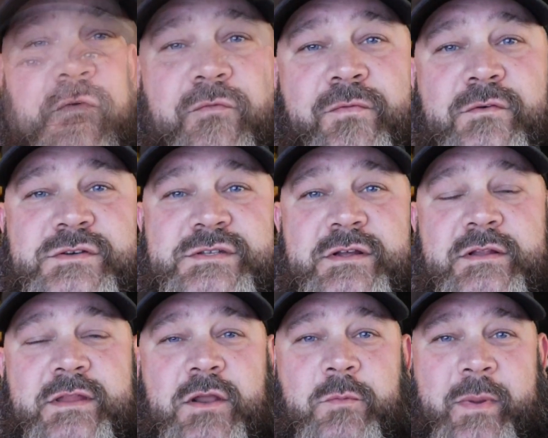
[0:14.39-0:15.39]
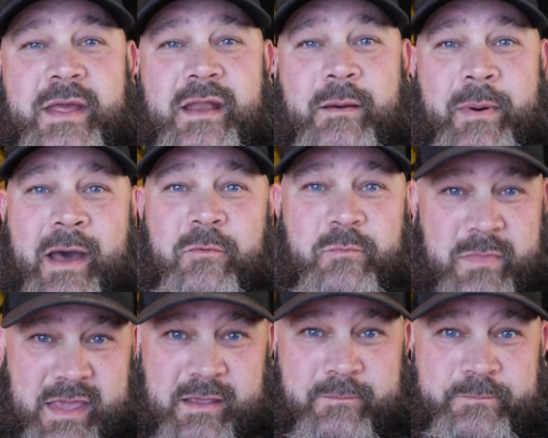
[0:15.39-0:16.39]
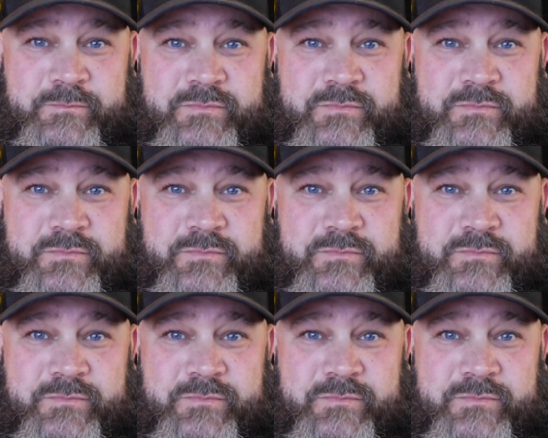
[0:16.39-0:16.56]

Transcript: First, a little bit about me.